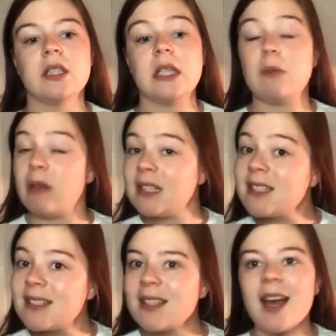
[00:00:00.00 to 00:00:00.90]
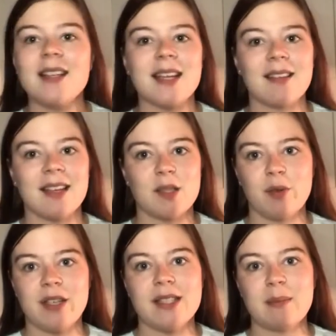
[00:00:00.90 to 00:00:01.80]
demons, as I like to
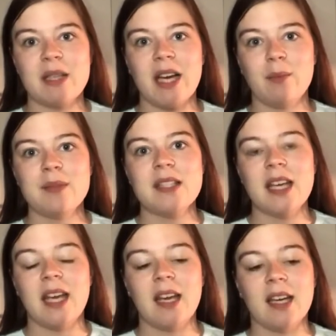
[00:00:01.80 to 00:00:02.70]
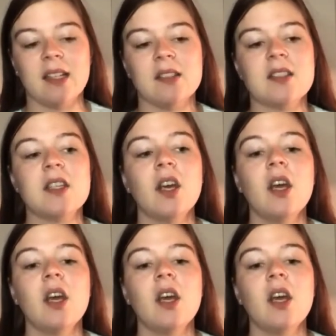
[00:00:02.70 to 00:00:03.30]
put it sometimes, and